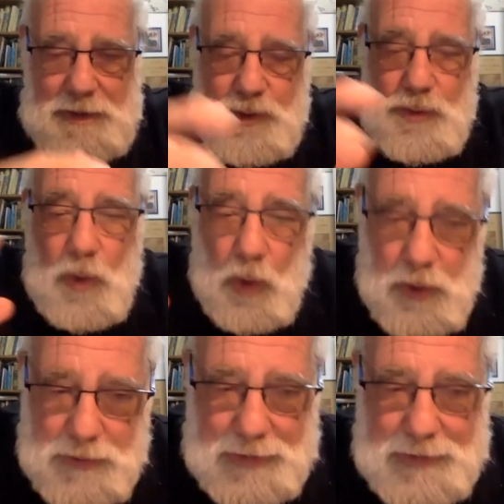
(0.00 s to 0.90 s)

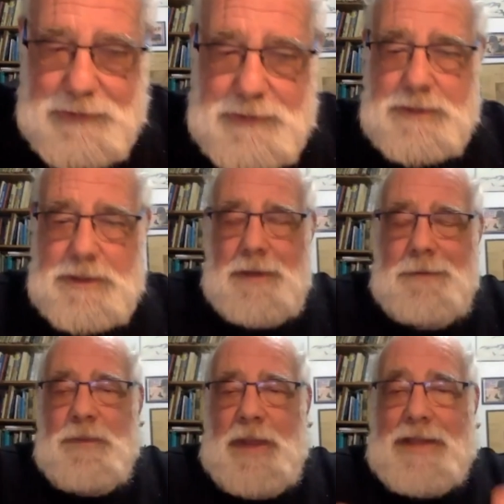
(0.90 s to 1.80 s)
organize
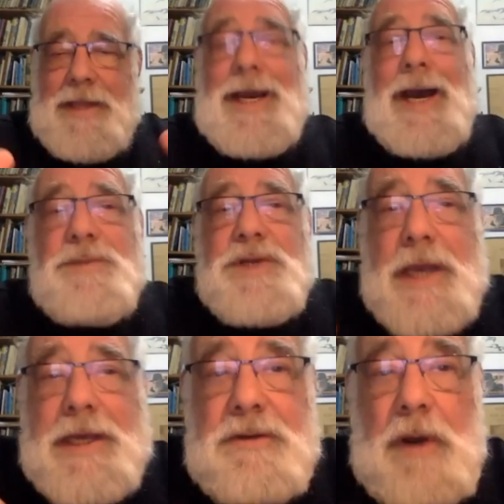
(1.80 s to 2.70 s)
and they come
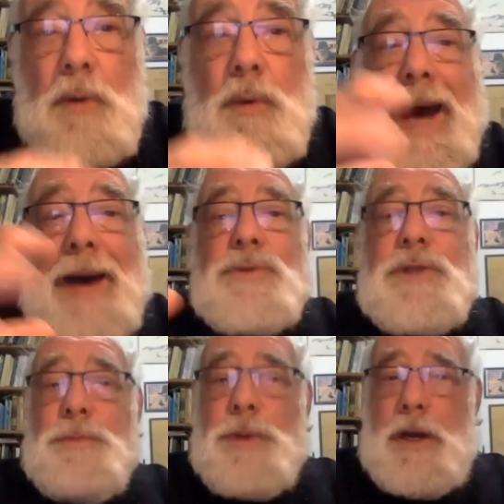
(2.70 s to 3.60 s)
together around a
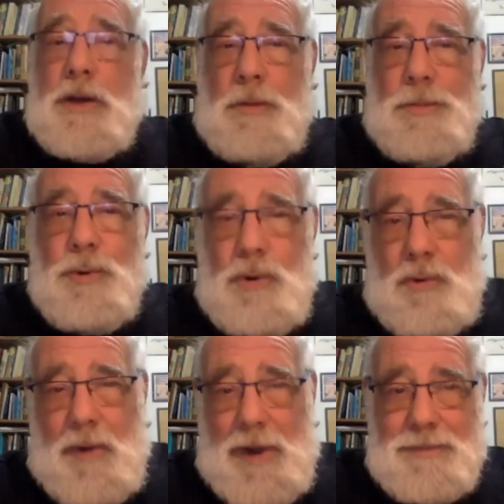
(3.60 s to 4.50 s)
political
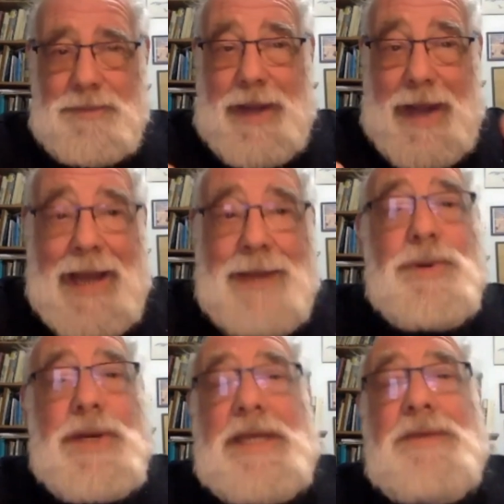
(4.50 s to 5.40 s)
program that I
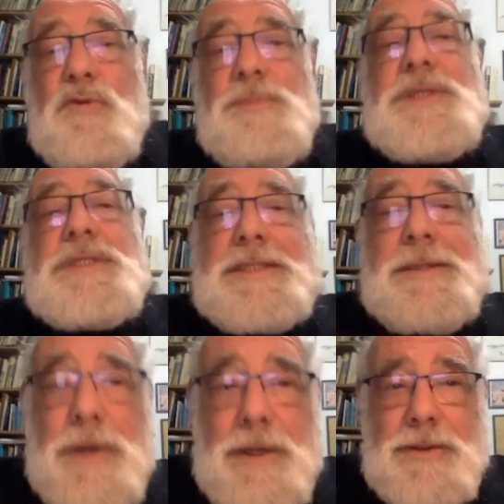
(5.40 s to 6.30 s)
believe will be
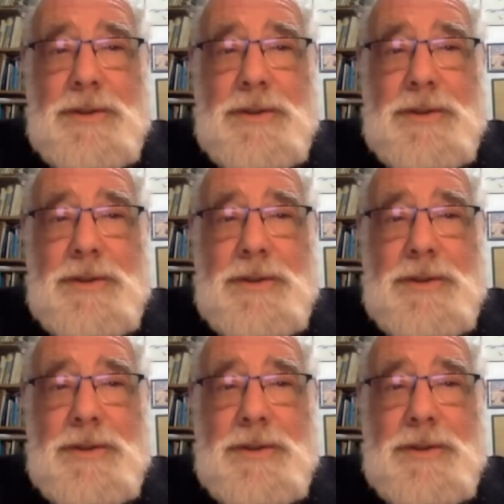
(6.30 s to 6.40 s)
similar